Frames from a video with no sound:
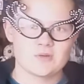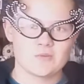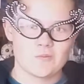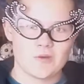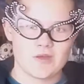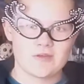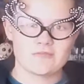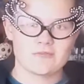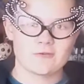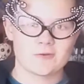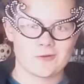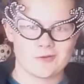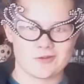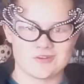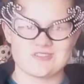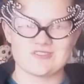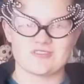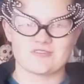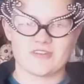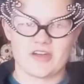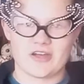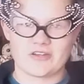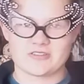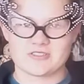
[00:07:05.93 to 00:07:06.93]
With
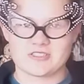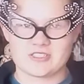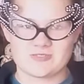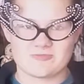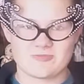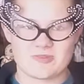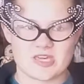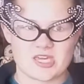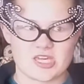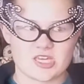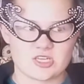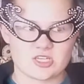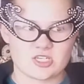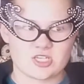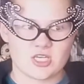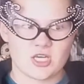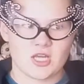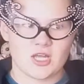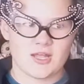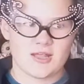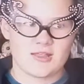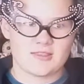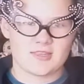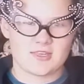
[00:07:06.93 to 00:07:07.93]
Grindelwald's speech,
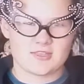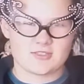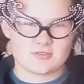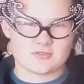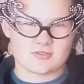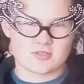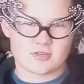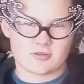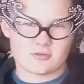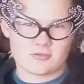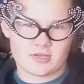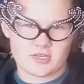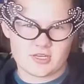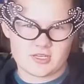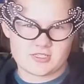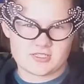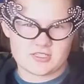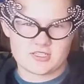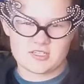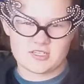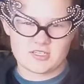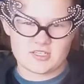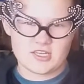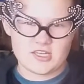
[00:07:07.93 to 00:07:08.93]
there's also
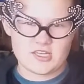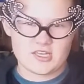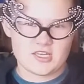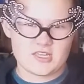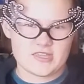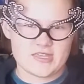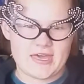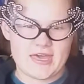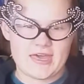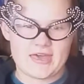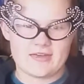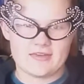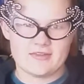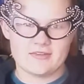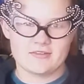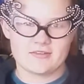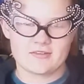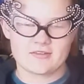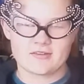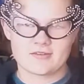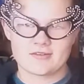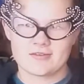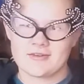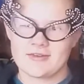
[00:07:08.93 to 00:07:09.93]
Credence and Nagini there,
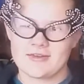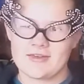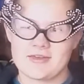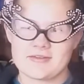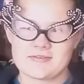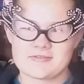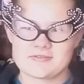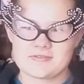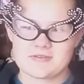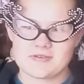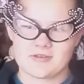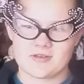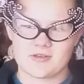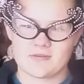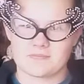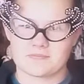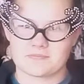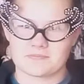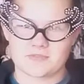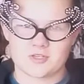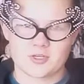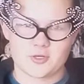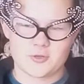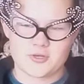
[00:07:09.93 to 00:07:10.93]

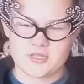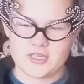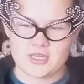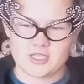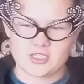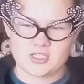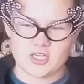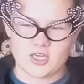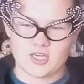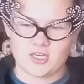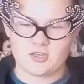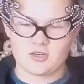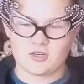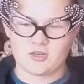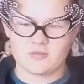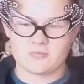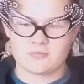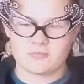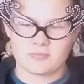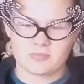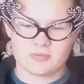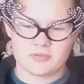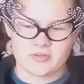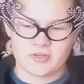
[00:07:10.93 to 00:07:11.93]
Queenie and
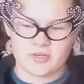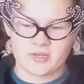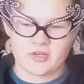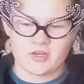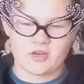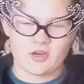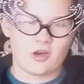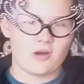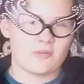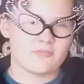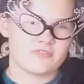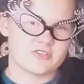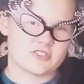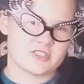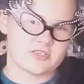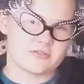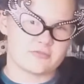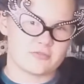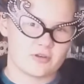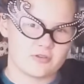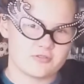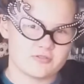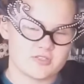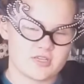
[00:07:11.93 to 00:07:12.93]
Jacob, obviously
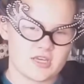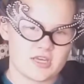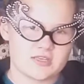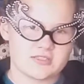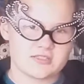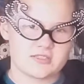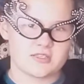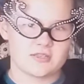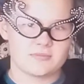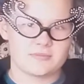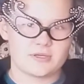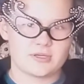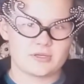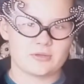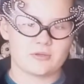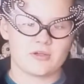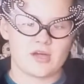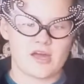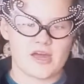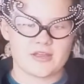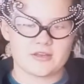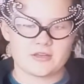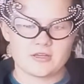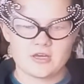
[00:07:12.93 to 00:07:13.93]
Rosier's in the middle,
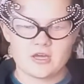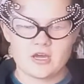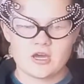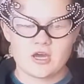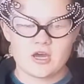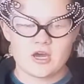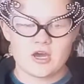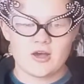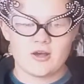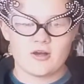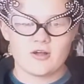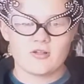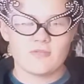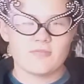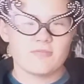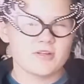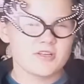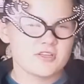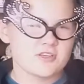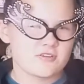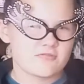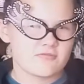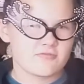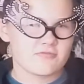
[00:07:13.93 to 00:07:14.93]
and a whole
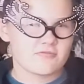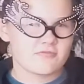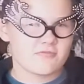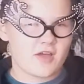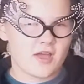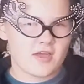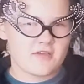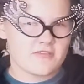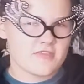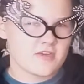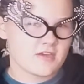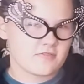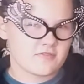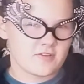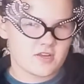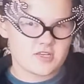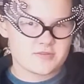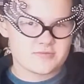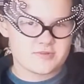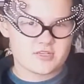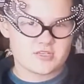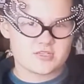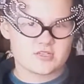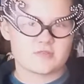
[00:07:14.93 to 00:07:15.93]
bunch of, I think,
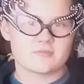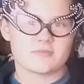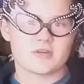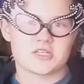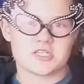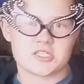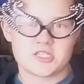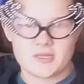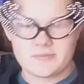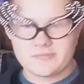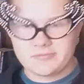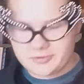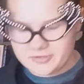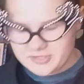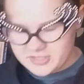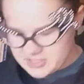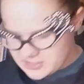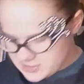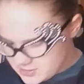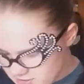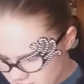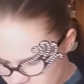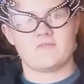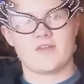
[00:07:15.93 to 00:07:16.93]
French Ministry of Magic
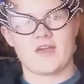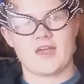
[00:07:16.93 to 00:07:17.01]
employees.